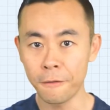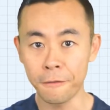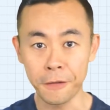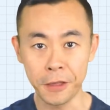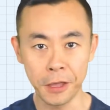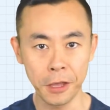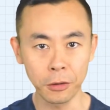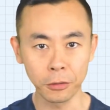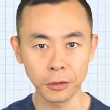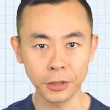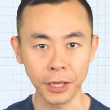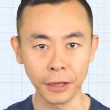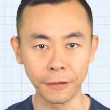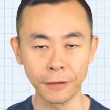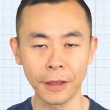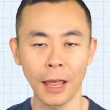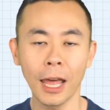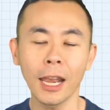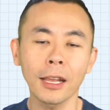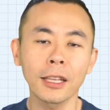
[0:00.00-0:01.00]
feel
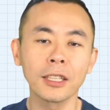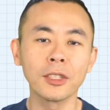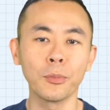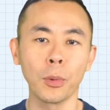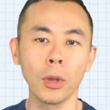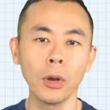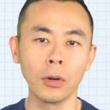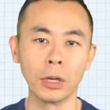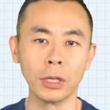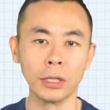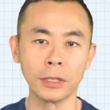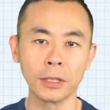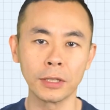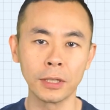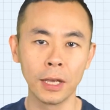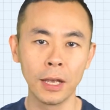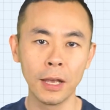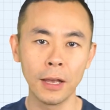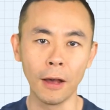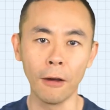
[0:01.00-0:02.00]
something, that
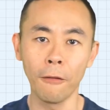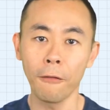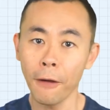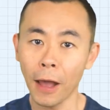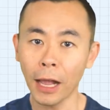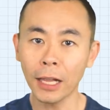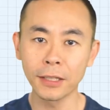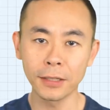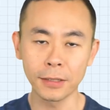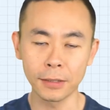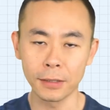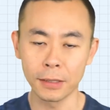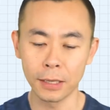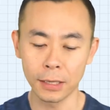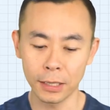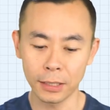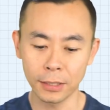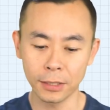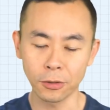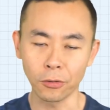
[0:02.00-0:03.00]
experience affects
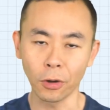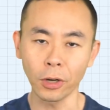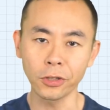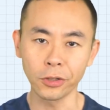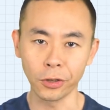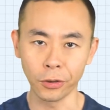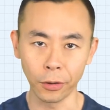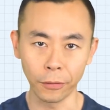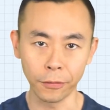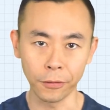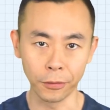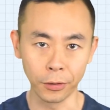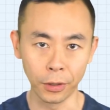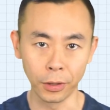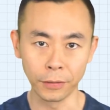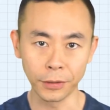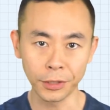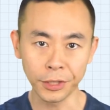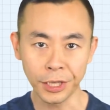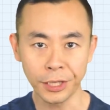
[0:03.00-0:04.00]
the structure of your
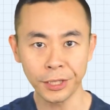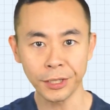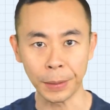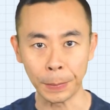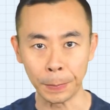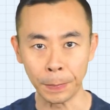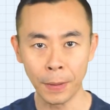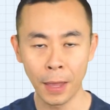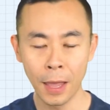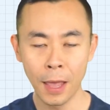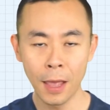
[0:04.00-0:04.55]
nervous system.